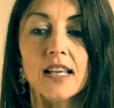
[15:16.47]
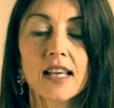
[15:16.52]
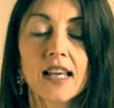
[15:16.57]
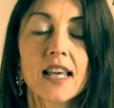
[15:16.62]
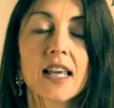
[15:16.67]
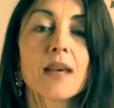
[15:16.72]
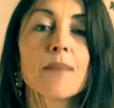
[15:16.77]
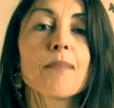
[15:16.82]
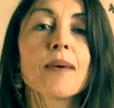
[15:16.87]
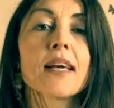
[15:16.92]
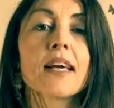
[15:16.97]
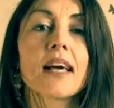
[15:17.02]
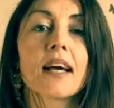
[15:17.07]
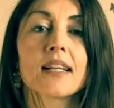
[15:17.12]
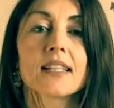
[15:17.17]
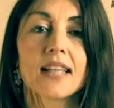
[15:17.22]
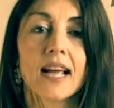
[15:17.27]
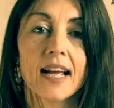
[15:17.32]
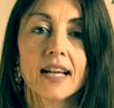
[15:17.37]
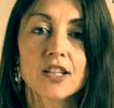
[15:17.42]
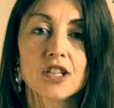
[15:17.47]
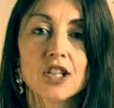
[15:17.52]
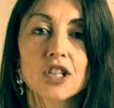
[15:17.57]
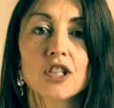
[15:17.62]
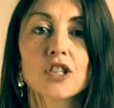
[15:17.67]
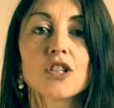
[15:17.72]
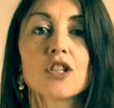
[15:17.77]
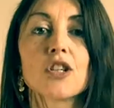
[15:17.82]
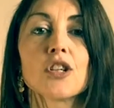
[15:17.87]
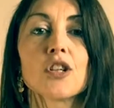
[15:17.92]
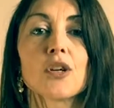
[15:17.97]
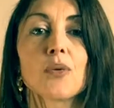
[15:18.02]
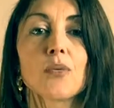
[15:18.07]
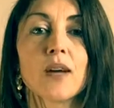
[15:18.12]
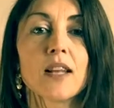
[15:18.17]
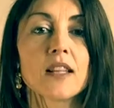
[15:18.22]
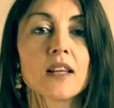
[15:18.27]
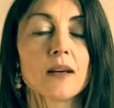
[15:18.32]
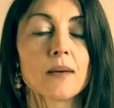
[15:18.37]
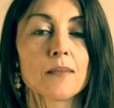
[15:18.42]
keeping attention to your
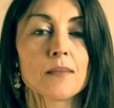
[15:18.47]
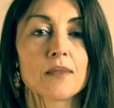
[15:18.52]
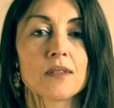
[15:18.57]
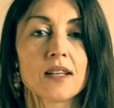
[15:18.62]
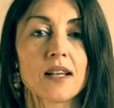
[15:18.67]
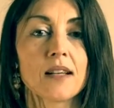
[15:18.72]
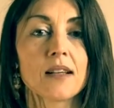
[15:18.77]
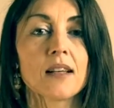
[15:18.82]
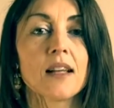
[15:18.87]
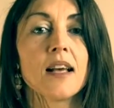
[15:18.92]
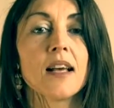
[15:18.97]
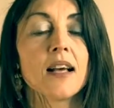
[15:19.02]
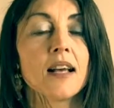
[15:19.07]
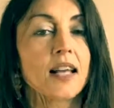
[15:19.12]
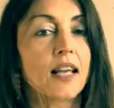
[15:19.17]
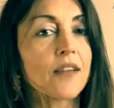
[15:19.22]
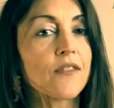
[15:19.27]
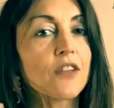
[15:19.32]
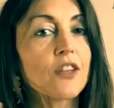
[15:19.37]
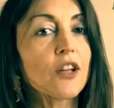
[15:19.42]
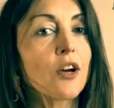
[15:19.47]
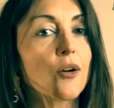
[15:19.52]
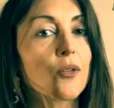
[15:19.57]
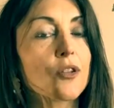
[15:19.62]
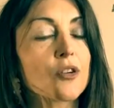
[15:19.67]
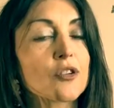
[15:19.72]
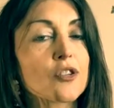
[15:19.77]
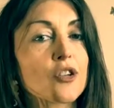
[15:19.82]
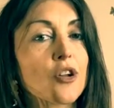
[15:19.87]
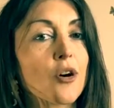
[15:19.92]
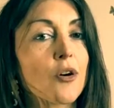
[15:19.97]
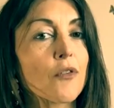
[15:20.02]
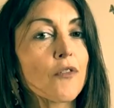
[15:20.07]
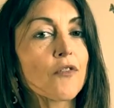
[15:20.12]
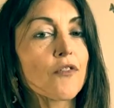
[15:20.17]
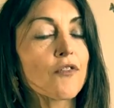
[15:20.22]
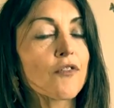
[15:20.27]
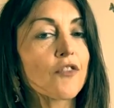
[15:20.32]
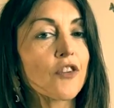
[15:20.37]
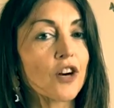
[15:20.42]
rhythms. And even though there's
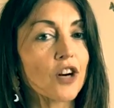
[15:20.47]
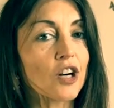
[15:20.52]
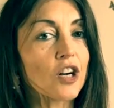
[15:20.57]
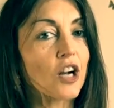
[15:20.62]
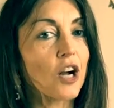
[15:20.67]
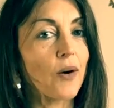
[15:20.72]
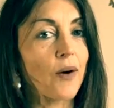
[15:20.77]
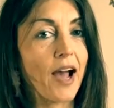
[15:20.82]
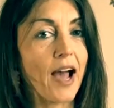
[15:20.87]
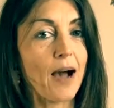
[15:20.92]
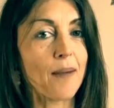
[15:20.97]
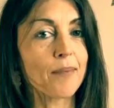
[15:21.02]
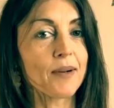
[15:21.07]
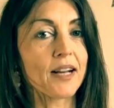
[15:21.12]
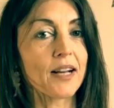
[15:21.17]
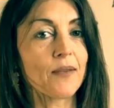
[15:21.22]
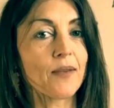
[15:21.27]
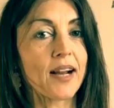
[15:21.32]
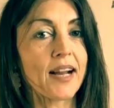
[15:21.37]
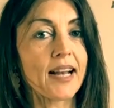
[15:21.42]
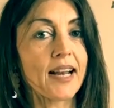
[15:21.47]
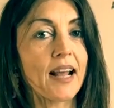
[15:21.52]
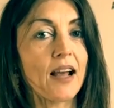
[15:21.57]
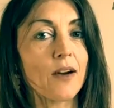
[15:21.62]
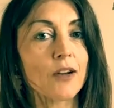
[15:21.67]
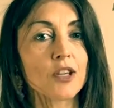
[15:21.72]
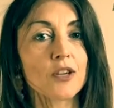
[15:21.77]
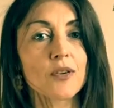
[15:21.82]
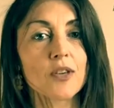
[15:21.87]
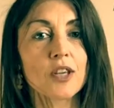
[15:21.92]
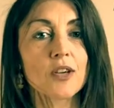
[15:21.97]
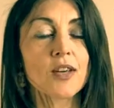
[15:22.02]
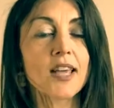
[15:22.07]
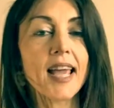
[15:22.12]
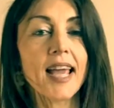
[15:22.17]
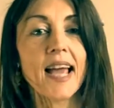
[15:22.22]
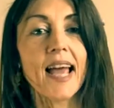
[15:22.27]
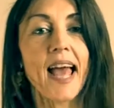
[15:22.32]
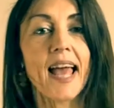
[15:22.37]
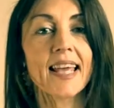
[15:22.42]
no Virgo happening right now, you
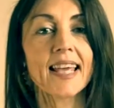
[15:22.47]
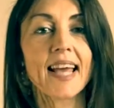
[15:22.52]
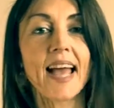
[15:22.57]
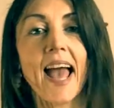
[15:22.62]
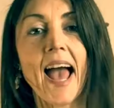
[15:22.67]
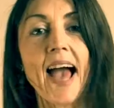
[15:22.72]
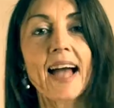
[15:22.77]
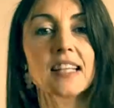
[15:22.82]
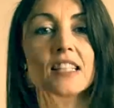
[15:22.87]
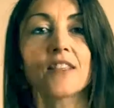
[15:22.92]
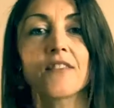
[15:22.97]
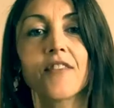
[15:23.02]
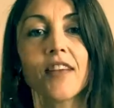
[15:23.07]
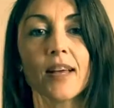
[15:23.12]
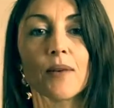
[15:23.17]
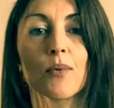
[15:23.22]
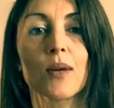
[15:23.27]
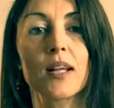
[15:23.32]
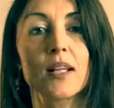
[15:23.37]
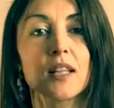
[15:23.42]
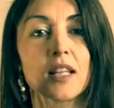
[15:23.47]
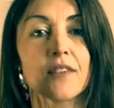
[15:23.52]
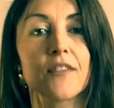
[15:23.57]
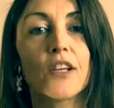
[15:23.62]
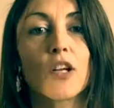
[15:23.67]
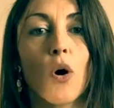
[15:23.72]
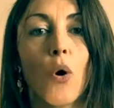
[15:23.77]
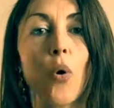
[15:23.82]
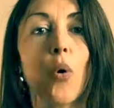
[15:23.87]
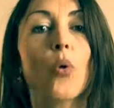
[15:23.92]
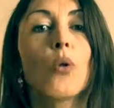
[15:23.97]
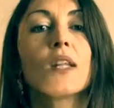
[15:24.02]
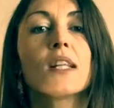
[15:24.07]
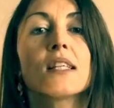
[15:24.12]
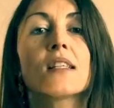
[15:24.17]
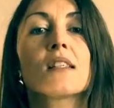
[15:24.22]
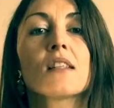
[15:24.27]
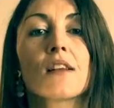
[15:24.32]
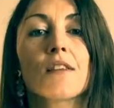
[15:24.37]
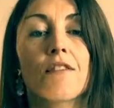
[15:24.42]
can't get activate. We live in a
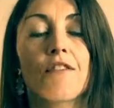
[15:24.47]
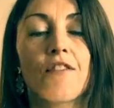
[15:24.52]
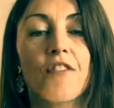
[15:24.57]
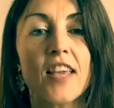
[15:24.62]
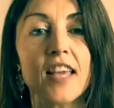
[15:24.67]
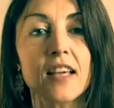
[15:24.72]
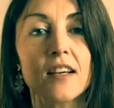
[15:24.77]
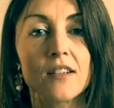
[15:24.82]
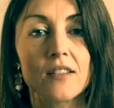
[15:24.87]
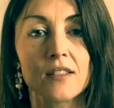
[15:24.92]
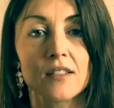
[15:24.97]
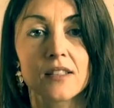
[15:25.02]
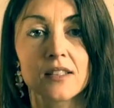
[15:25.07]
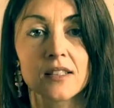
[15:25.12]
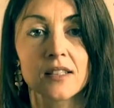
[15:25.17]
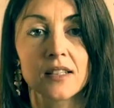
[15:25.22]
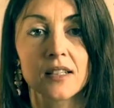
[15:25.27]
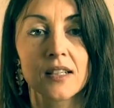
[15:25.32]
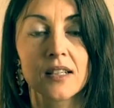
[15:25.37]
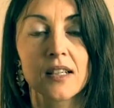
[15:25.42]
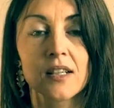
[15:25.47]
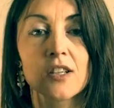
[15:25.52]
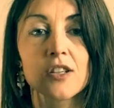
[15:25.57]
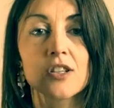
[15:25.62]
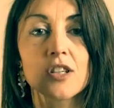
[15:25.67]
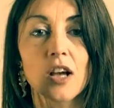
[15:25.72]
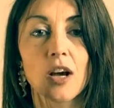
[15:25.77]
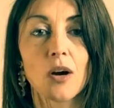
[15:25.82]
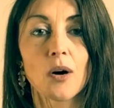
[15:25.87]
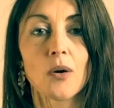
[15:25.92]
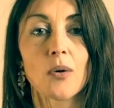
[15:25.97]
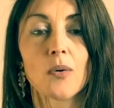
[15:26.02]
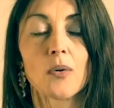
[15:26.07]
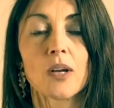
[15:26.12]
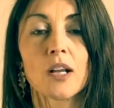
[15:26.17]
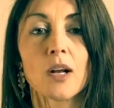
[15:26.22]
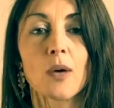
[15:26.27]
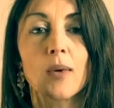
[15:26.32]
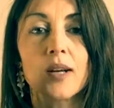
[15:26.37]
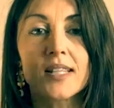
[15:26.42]
holistic field. So,
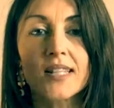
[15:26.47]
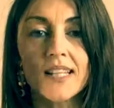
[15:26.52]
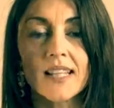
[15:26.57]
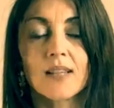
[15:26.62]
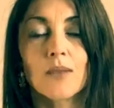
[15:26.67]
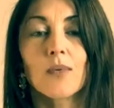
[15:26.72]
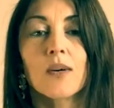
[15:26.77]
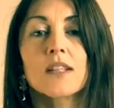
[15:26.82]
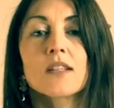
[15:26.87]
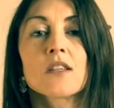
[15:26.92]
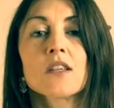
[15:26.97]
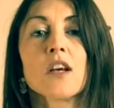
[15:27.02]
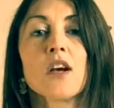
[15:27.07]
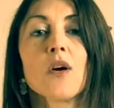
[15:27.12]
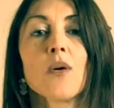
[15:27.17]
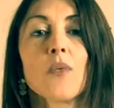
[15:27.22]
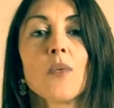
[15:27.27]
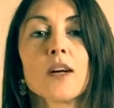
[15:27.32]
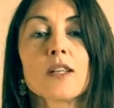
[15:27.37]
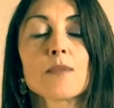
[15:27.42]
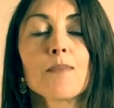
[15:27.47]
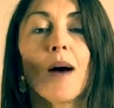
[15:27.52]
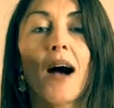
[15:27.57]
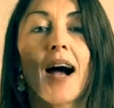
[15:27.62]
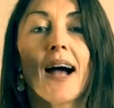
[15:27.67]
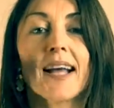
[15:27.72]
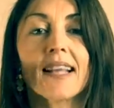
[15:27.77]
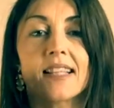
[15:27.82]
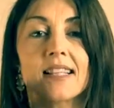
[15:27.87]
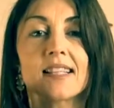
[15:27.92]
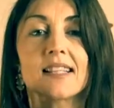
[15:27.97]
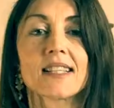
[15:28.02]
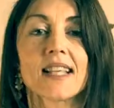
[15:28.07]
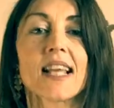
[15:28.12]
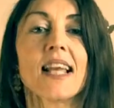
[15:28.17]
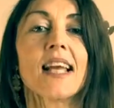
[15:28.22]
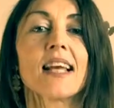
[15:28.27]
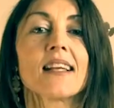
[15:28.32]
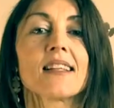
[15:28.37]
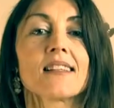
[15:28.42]
you know, what's behind the
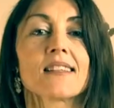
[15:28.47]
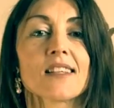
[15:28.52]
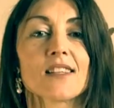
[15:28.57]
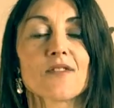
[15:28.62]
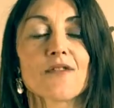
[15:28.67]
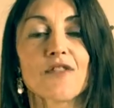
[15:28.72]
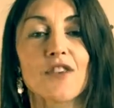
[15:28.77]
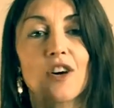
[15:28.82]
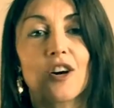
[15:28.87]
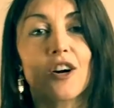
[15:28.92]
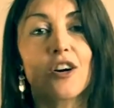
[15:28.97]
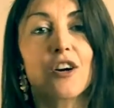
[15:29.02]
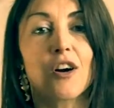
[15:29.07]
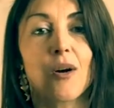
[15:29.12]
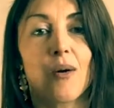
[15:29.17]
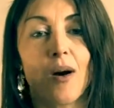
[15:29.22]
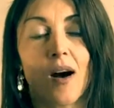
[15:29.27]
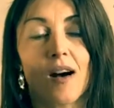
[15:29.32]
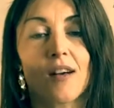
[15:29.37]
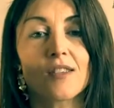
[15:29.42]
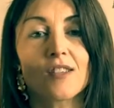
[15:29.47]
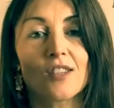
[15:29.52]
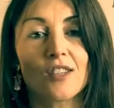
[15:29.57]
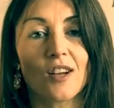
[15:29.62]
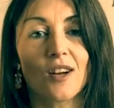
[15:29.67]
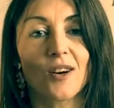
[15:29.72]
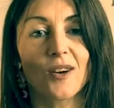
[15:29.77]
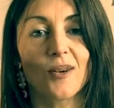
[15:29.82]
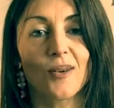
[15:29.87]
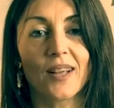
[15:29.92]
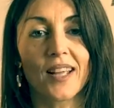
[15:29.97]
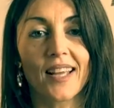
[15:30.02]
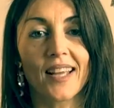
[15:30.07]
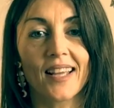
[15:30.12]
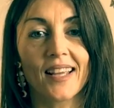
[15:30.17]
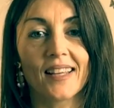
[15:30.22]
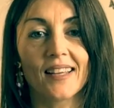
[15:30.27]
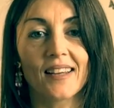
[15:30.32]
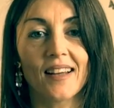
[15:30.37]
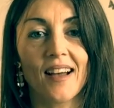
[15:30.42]
scenes is Virgo also
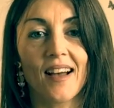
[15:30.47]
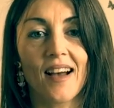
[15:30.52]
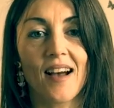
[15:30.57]
in,